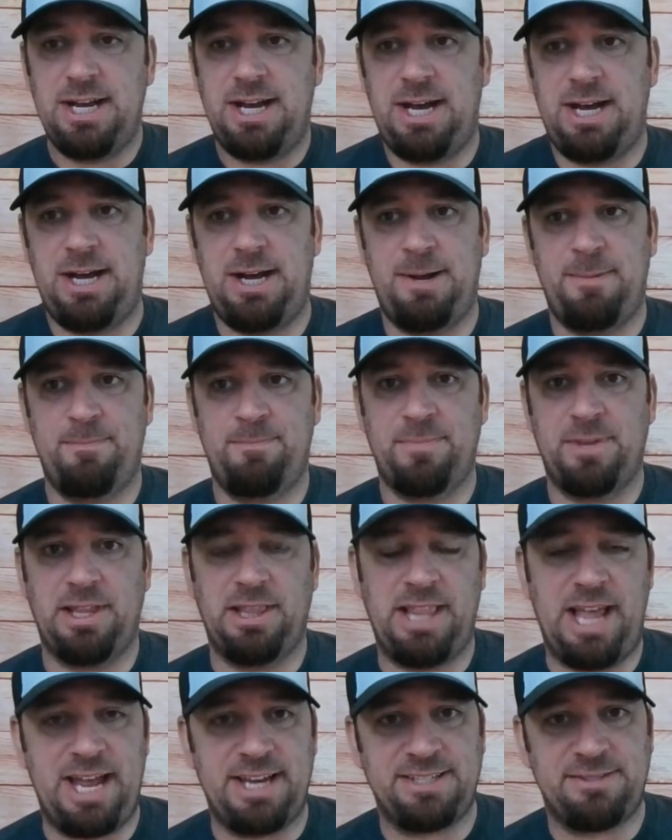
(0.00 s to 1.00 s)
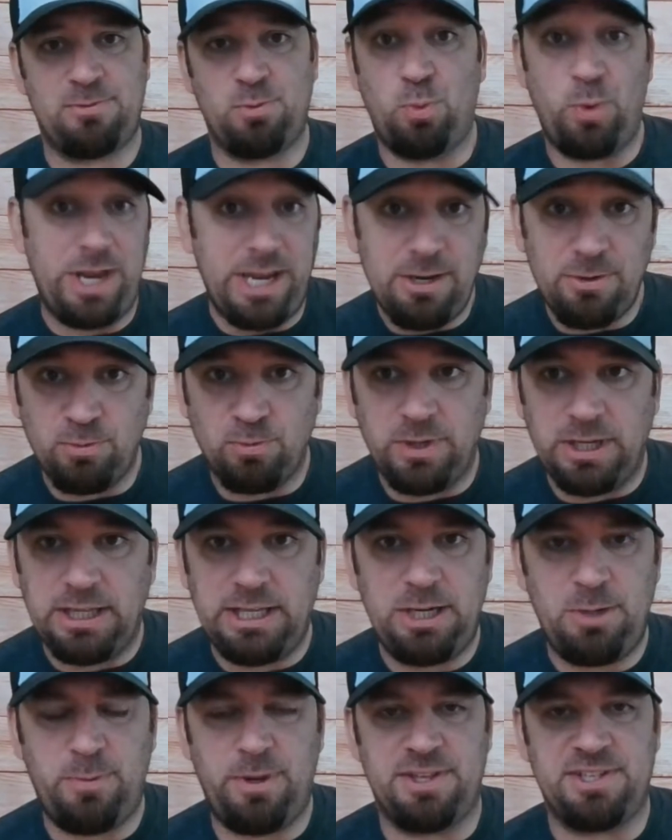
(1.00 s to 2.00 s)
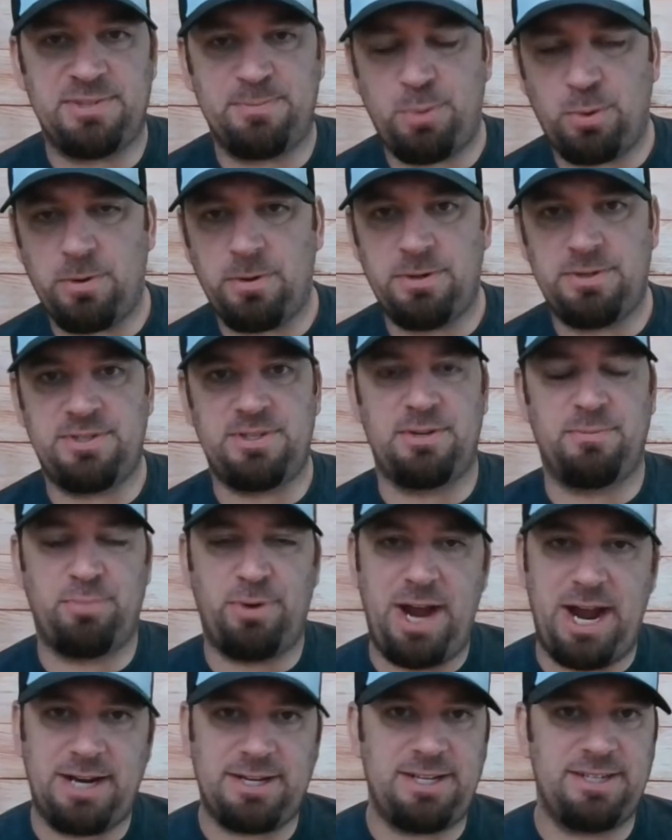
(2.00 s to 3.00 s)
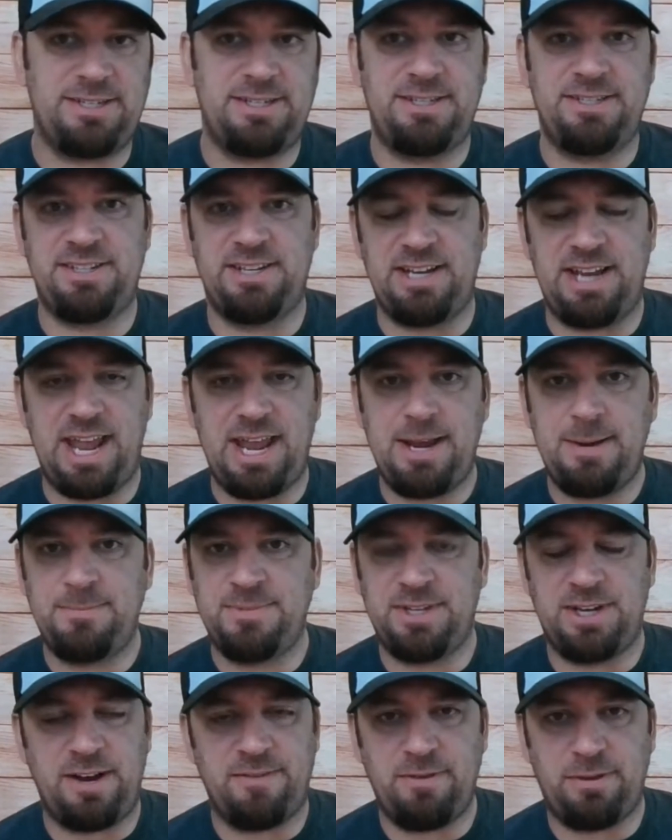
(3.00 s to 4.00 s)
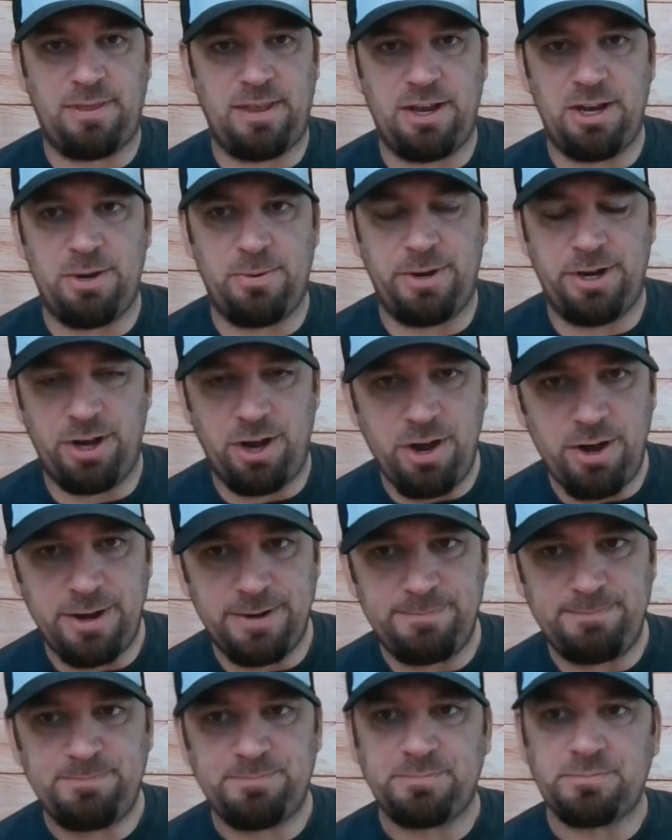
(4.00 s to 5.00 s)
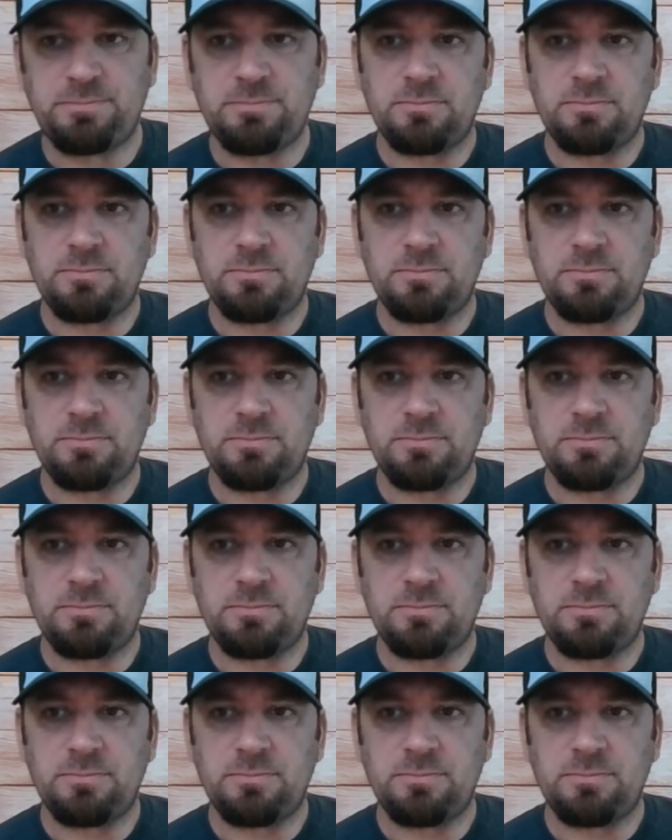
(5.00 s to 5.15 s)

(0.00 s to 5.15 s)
um, last week, really, with sports and practices and games and everything going on.